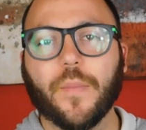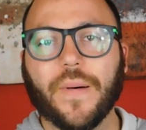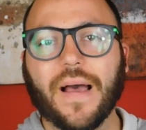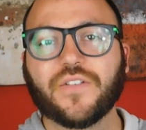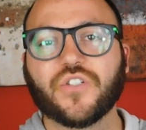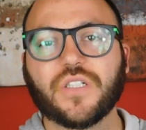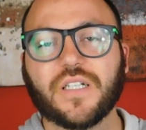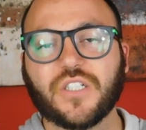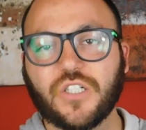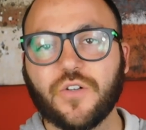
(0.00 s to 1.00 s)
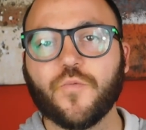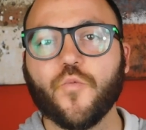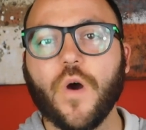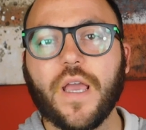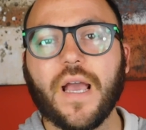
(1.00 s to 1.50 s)
punch in a certain
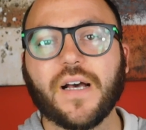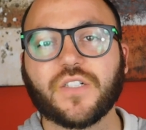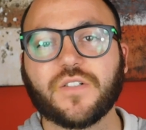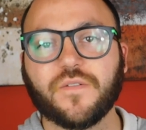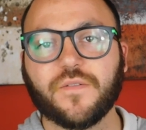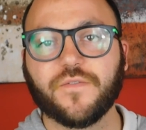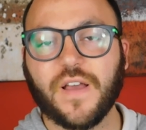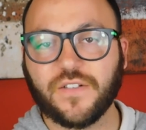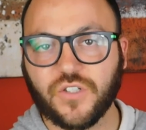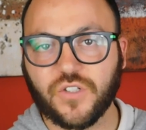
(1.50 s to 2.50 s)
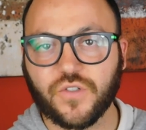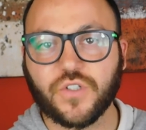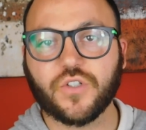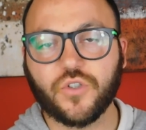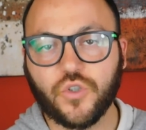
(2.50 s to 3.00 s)
way as
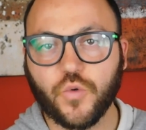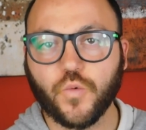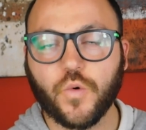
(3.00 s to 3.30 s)
fencers do.